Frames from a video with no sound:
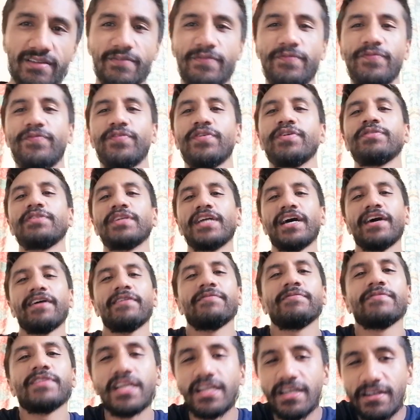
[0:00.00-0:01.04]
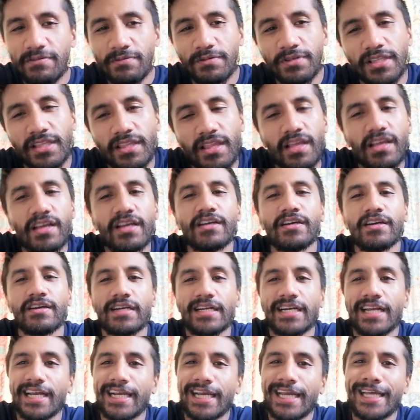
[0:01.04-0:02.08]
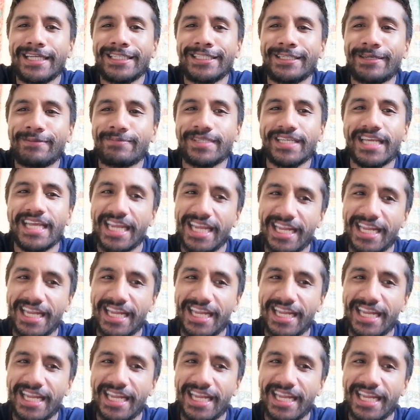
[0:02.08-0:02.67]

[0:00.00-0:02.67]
filled up with Kokonut Catchups.